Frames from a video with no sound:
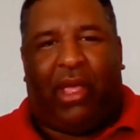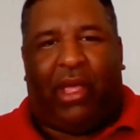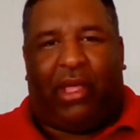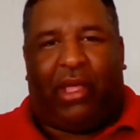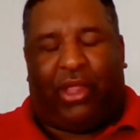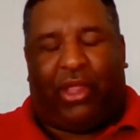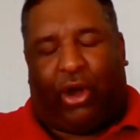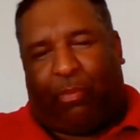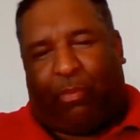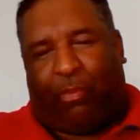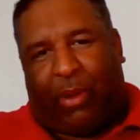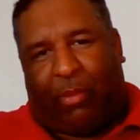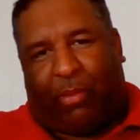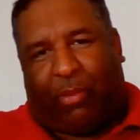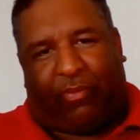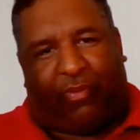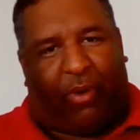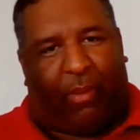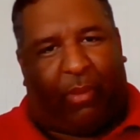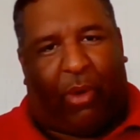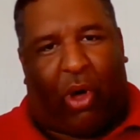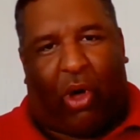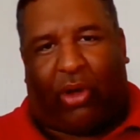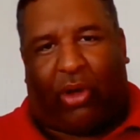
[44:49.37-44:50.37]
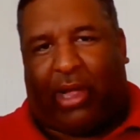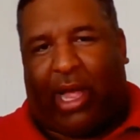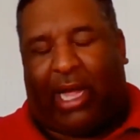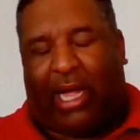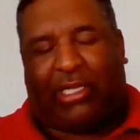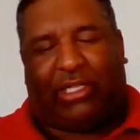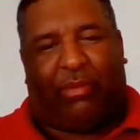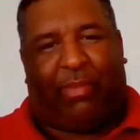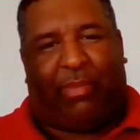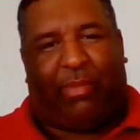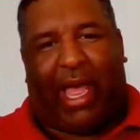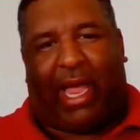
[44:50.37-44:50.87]
there are people from all
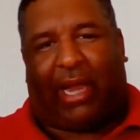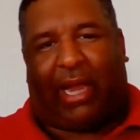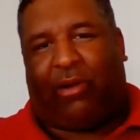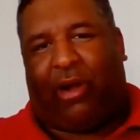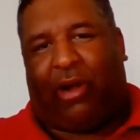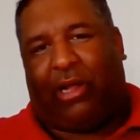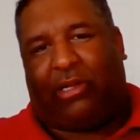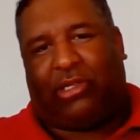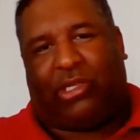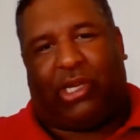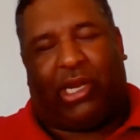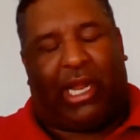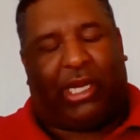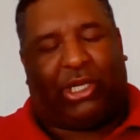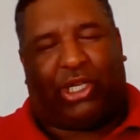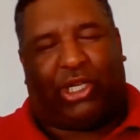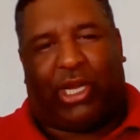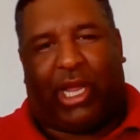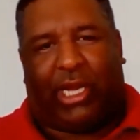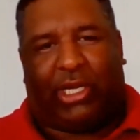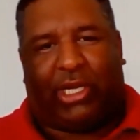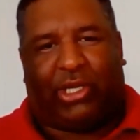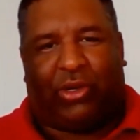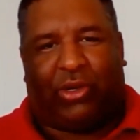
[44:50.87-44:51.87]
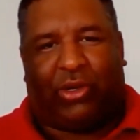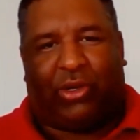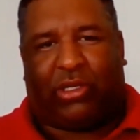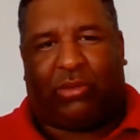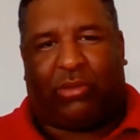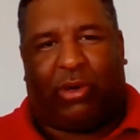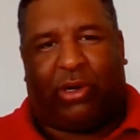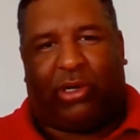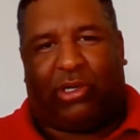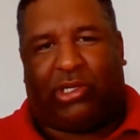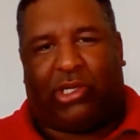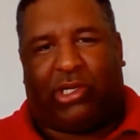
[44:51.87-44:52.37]
kinds of backgrounds and educational
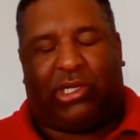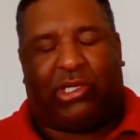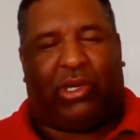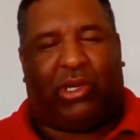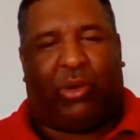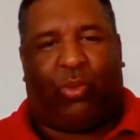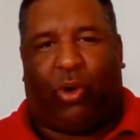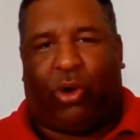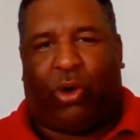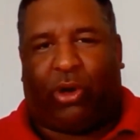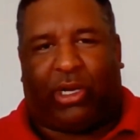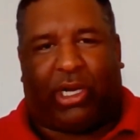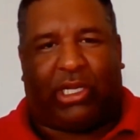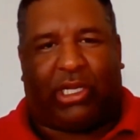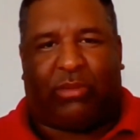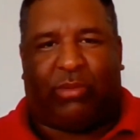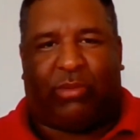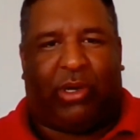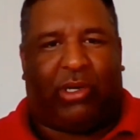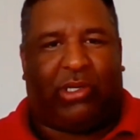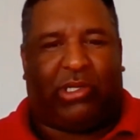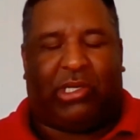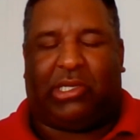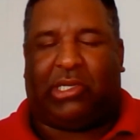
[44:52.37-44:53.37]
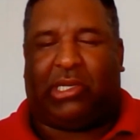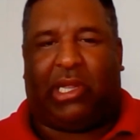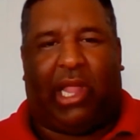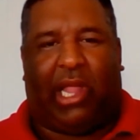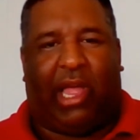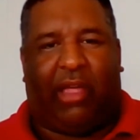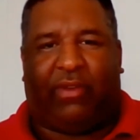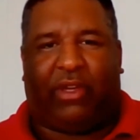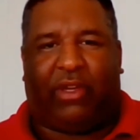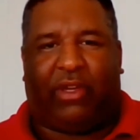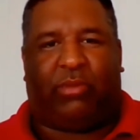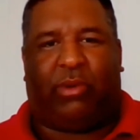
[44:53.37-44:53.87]
experiences and work experiences and
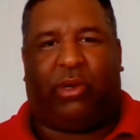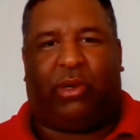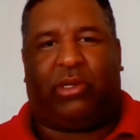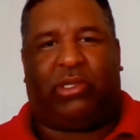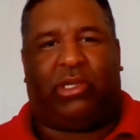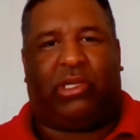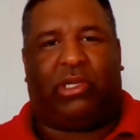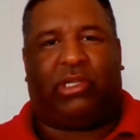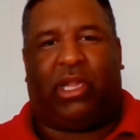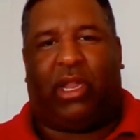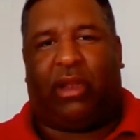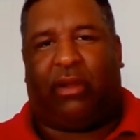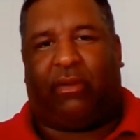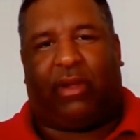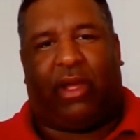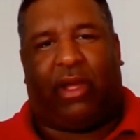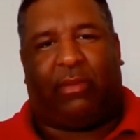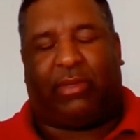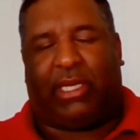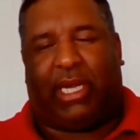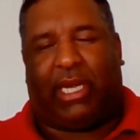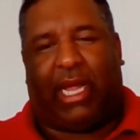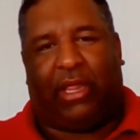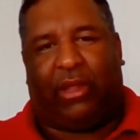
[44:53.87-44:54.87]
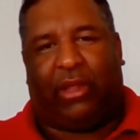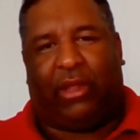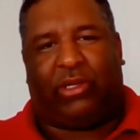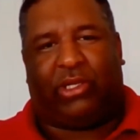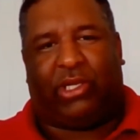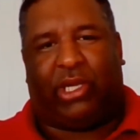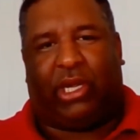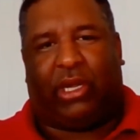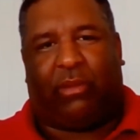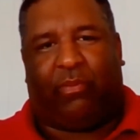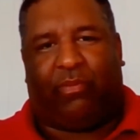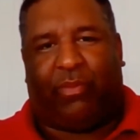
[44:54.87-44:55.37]
life experiences that have come together
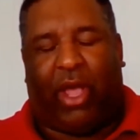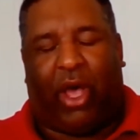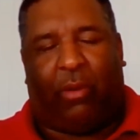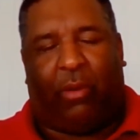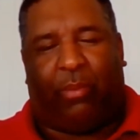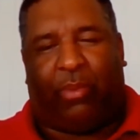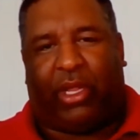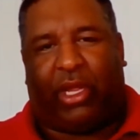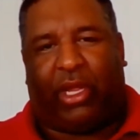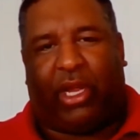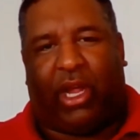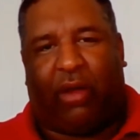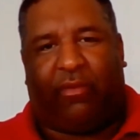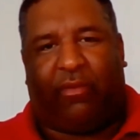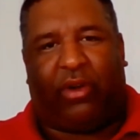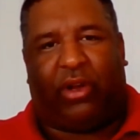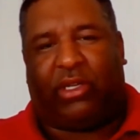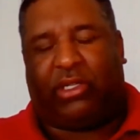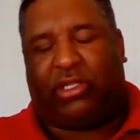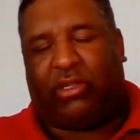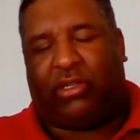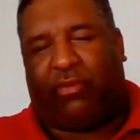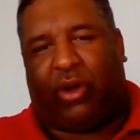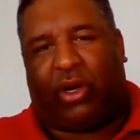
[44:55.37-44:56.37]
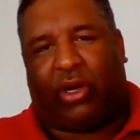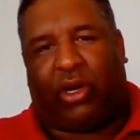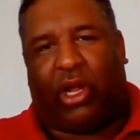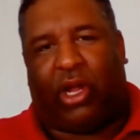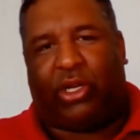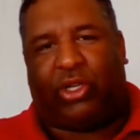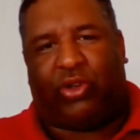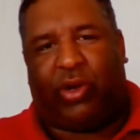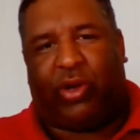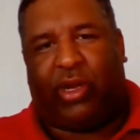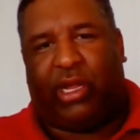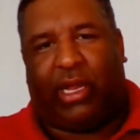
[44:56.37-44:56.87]
to help in the governance of our
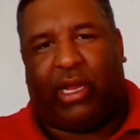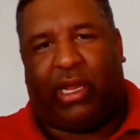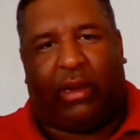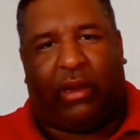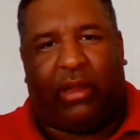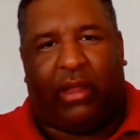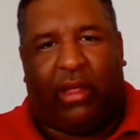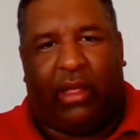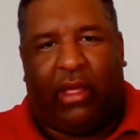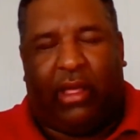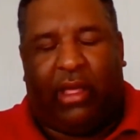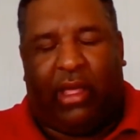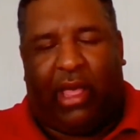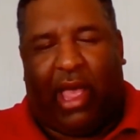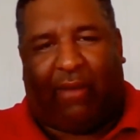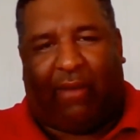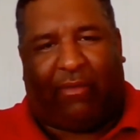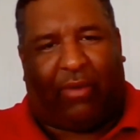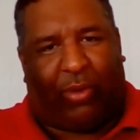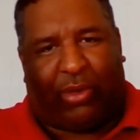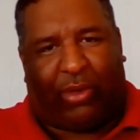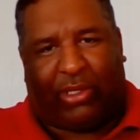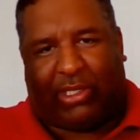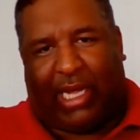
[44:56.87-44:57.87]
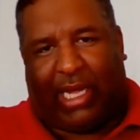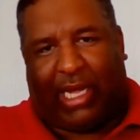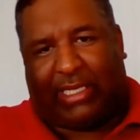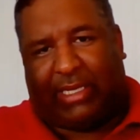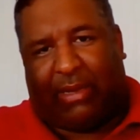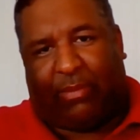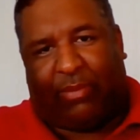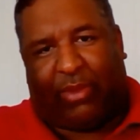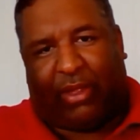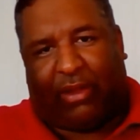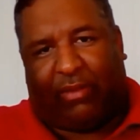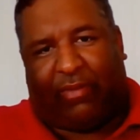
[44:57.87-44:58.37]
country. And everyone's got
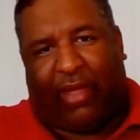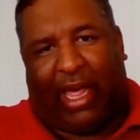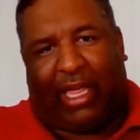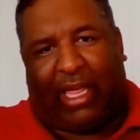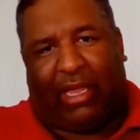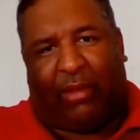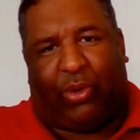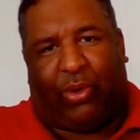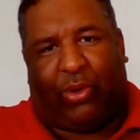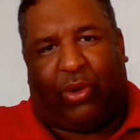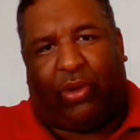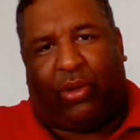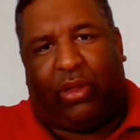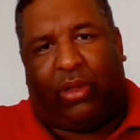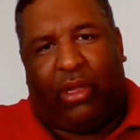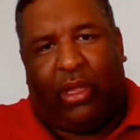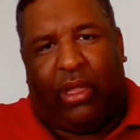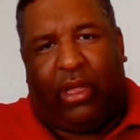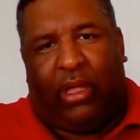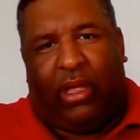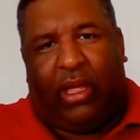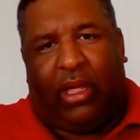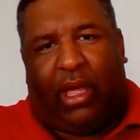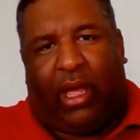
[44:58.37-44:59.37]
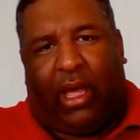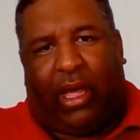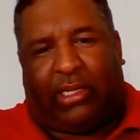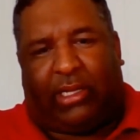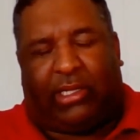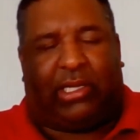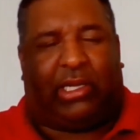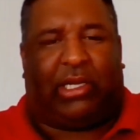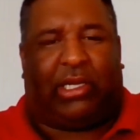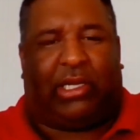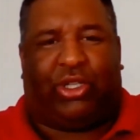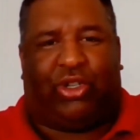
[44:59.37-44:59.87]
something valuable
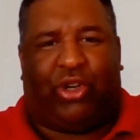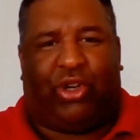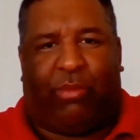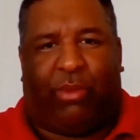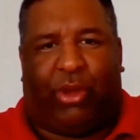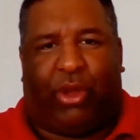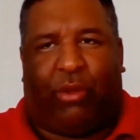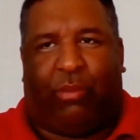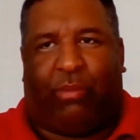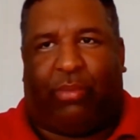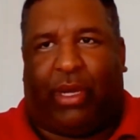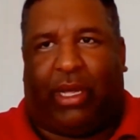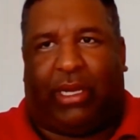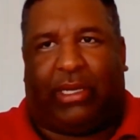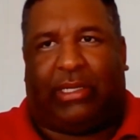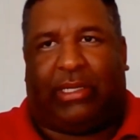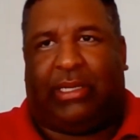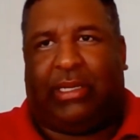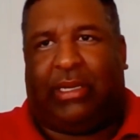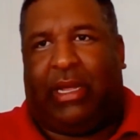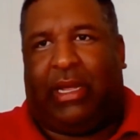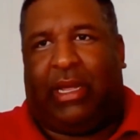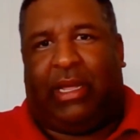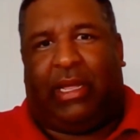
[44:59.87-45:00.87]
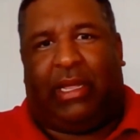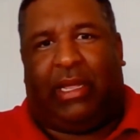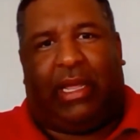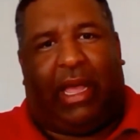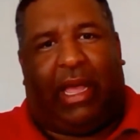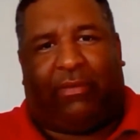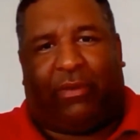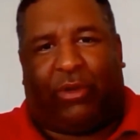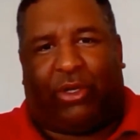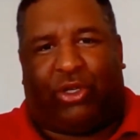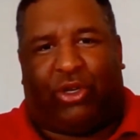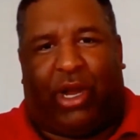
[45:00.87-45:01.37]
to contribute. But yeah,
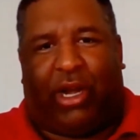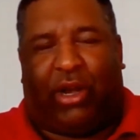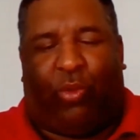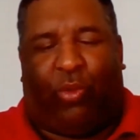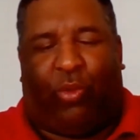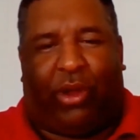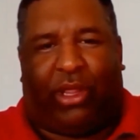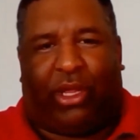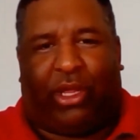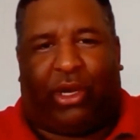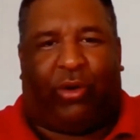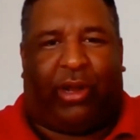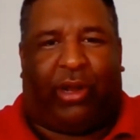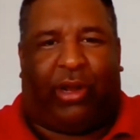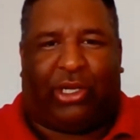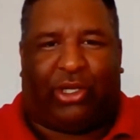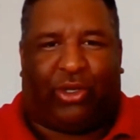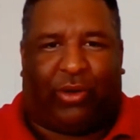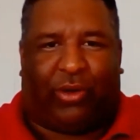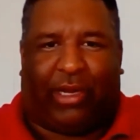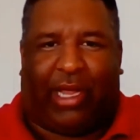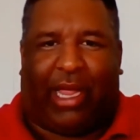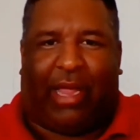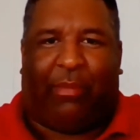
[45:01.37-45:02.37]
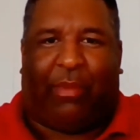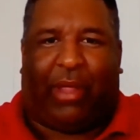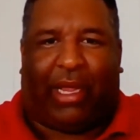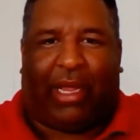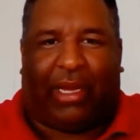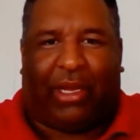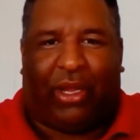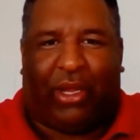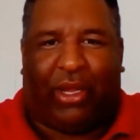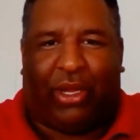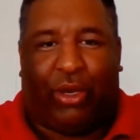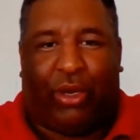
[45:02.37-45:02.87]
if you're trying to win the credential game,
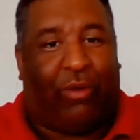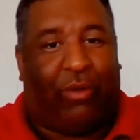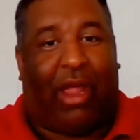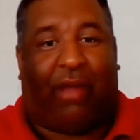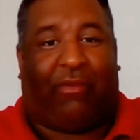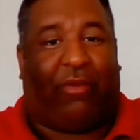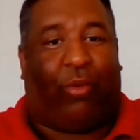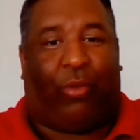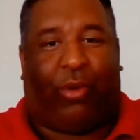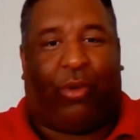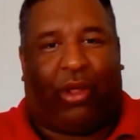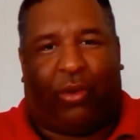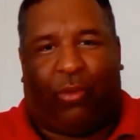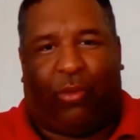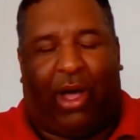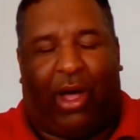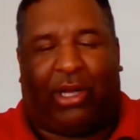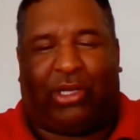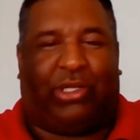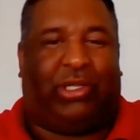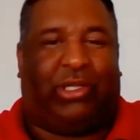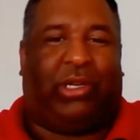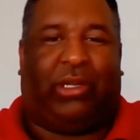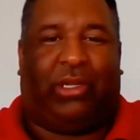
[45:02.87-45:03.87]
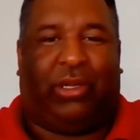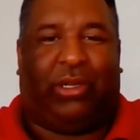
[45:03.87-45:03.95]
like, you never will in Washington.